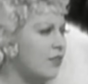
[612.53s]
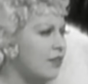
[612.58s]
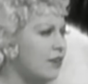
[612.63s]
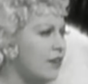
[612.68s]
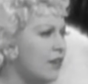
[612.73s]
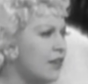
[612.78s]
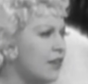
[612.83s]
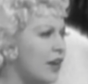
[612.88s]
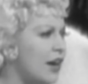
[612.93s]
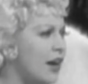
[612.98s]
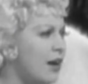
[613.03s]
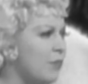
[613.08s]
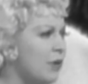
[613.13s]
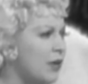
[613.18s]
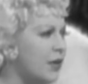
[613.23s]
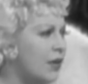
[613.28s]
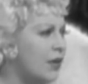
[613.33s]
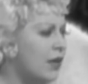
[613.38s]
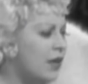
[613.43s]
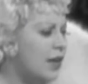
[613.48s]
but when
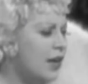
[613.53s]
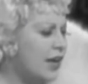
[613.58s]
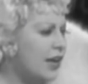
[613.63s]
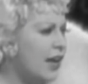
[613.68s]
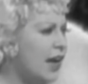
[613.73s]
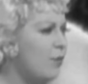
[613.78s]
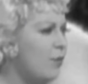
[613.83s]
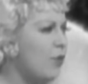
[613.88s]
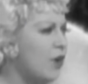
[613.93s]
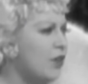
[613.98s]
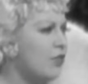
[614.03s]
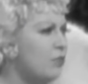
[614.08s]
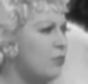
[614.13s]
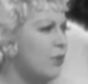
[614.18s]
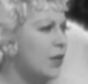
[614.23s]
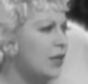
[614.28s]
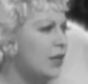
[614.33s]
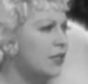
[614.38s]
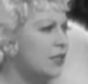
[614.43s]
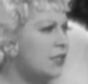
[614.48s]
I'm bad, I'm
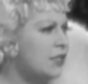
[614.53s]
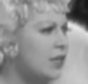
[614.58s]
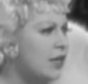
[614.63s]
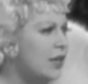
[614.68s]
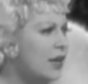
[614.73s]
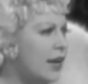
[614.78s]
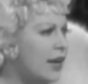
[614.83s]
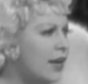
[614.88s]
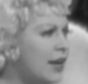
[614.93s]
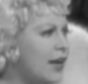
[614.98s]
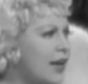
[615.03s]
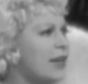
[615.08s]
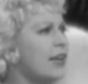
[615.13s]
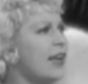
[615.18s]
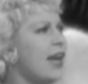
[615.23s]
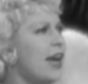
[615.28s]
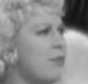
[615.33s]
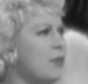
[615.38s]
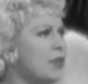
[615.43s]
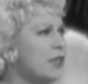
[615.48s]
better,"
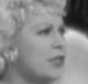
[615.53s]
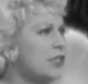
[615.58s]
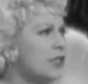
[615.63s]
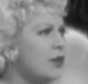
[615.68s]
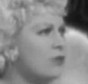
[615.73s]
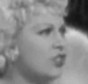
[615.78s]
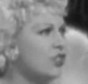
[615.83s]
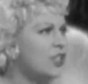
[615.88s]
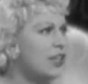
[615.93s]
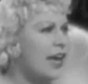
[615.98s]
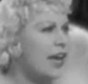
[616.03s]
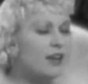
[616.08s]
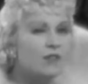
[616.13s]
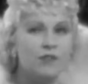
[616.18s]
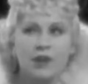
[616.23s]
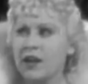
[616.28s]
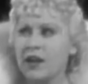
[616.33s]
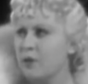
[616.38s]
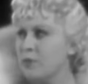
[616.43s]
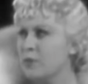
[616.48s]
and "Is
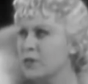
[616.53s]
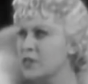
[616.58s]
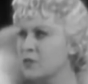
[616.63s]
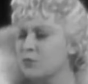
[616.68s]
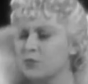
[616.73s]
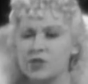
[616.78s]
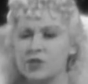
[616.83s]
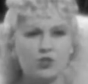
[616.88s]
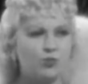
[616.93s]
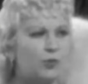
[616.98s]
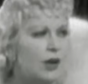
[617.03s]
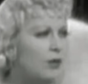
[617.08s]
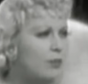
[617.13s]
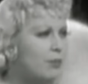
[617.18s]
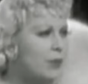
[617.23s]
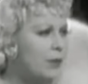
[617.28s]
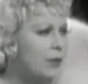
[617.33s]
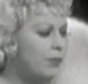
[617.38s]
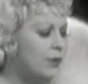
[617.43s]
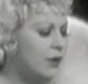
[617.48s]
that a pistol in
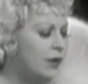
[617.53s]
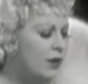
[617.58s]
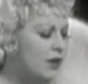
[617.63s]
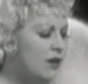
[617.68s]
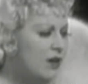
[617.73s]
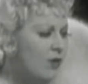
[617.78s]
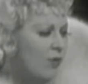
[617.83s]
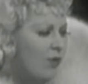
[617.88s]
your pocket,